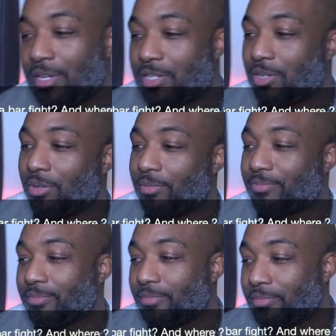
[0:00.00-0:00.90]
So
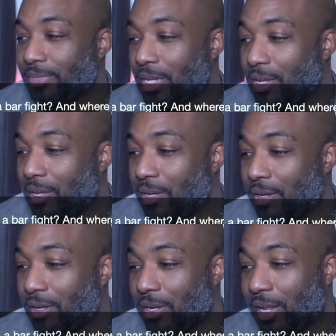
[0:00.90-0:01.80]

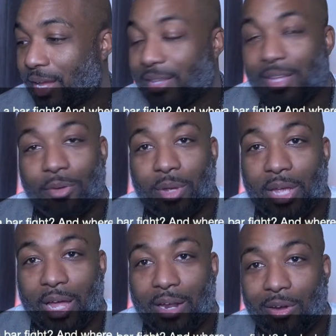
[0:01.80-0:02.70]
glad that we
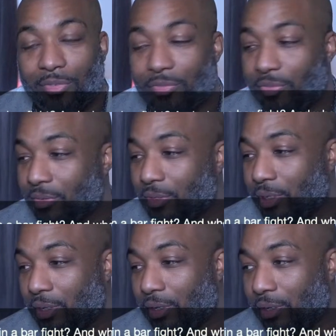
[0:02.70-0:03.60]
got off
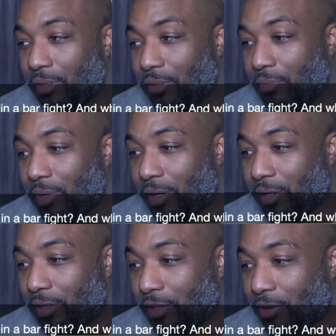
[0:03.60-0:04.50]
without
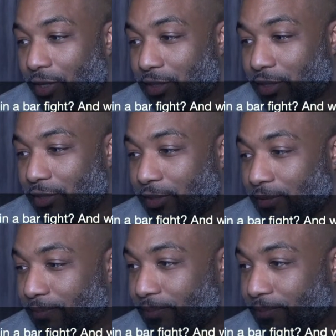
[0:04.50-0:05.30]
any craziness.